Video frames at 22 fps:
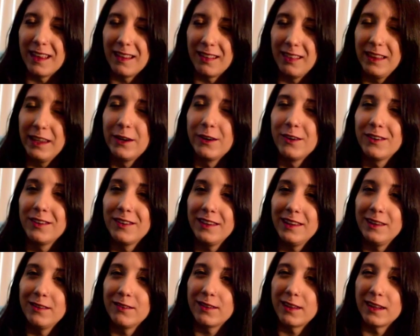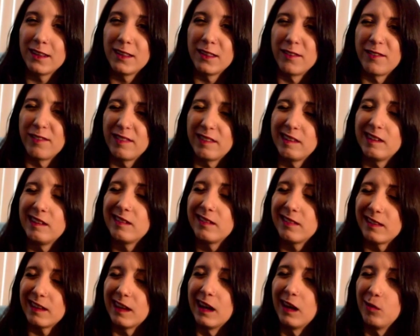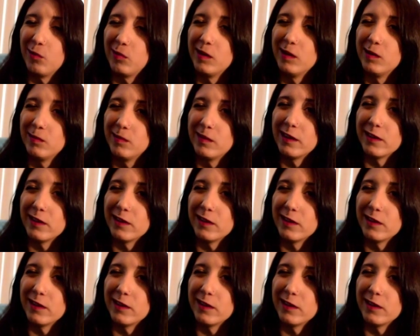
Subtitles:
lyrically it was kind of the first album